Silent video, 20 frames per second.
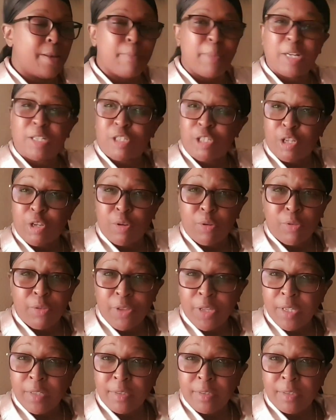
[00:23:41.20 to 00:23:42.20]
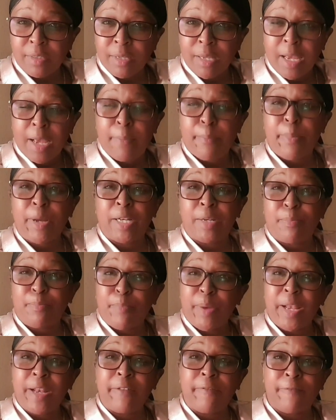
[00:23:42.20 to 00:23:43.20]
material things, but
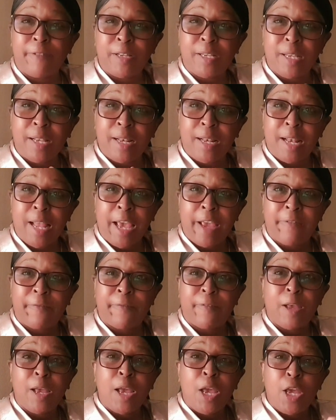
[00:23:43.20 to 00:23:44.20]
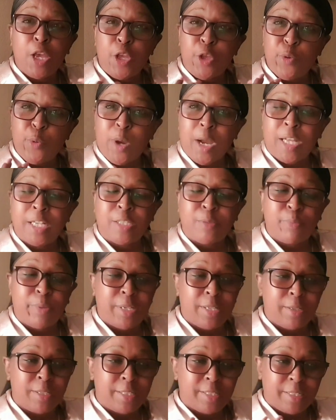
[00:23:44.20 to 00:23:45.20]
benefit in life. You can't
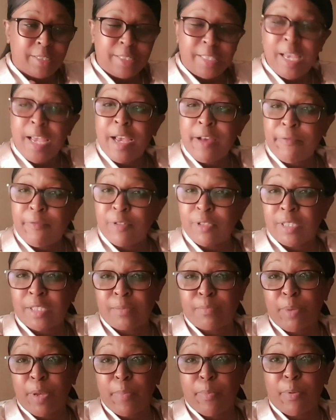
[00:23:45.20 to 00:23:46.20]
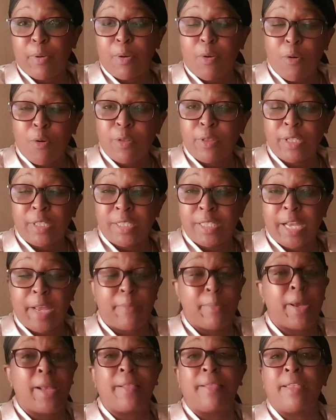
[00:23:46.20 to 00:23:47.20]
be there for people all the
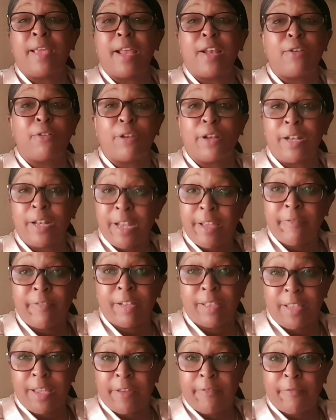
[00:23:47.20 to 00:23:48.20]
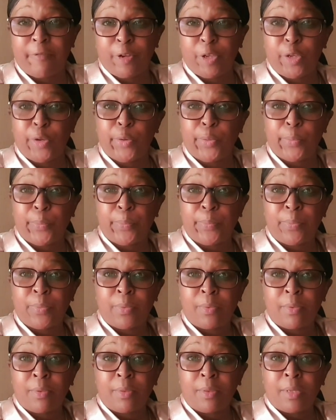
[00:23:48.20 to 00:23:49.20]
time and they are never there for you.
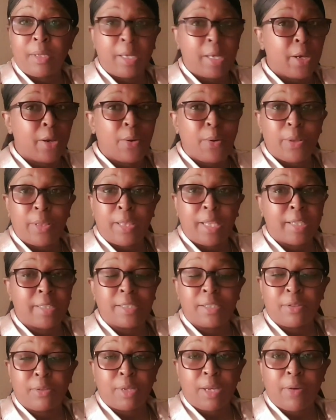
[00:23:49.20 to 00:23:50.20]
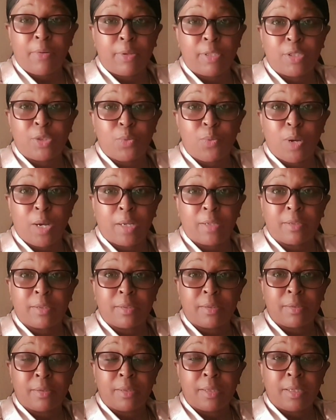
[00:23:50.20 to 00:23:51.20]
That's not how it
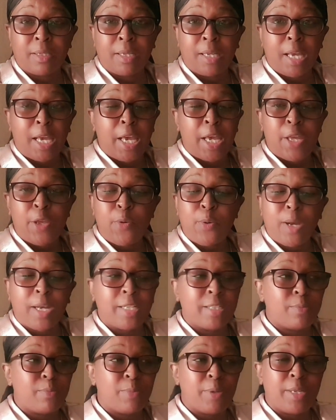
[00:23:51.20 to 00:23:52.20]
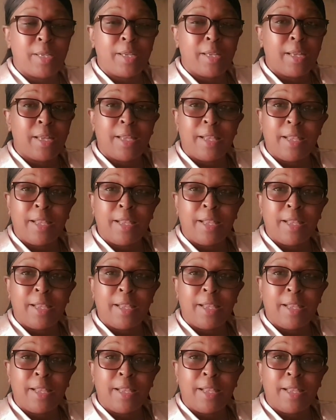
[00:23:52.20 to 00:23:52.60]
works. You can't be,